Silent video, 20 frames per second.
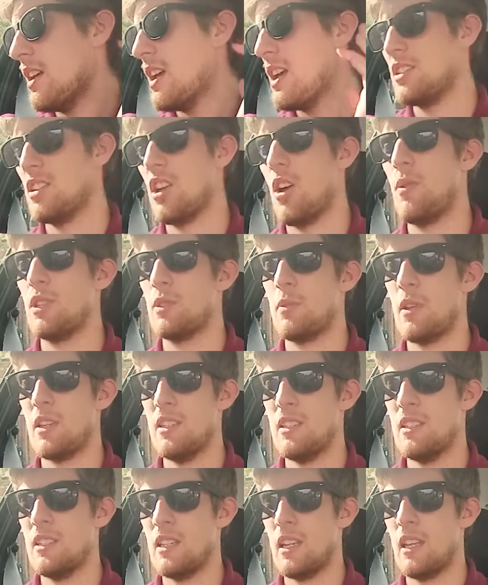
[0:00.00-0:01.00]
so I'm
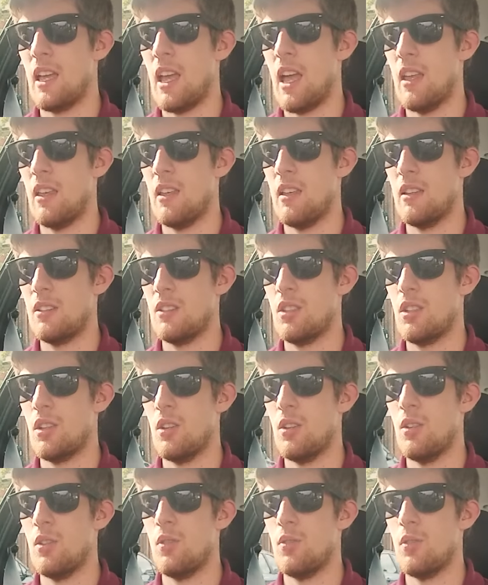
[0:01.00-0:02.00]
expecting to get
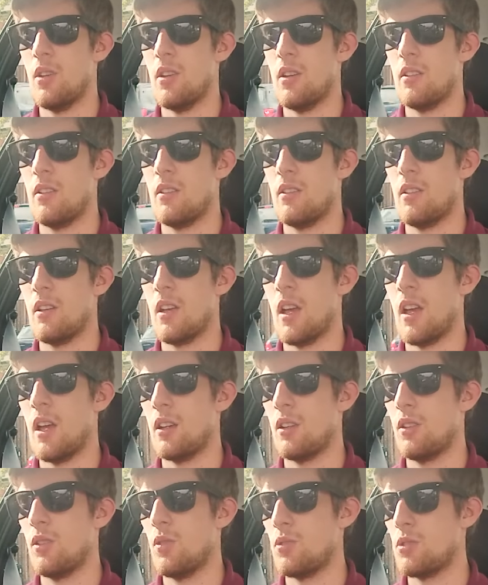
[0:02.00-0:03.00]
to
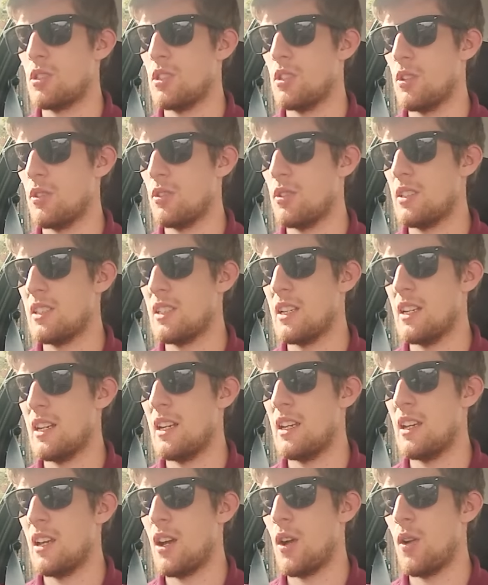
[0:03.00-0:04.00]

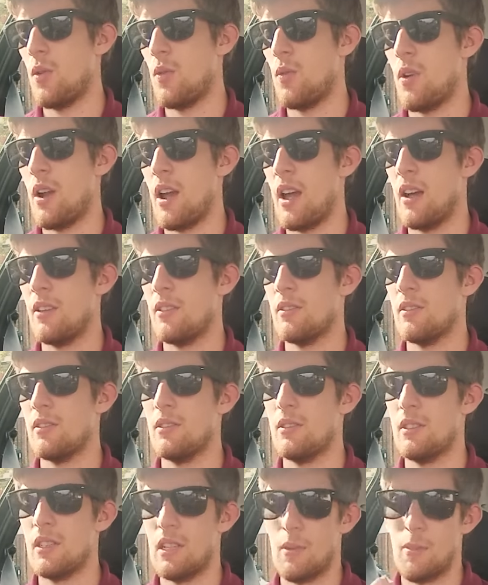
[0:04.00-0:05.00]
Gorleston-on-Sea
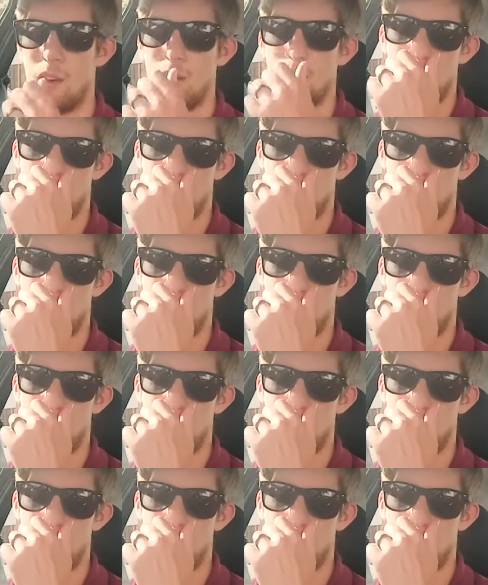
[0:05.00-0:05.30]
around in about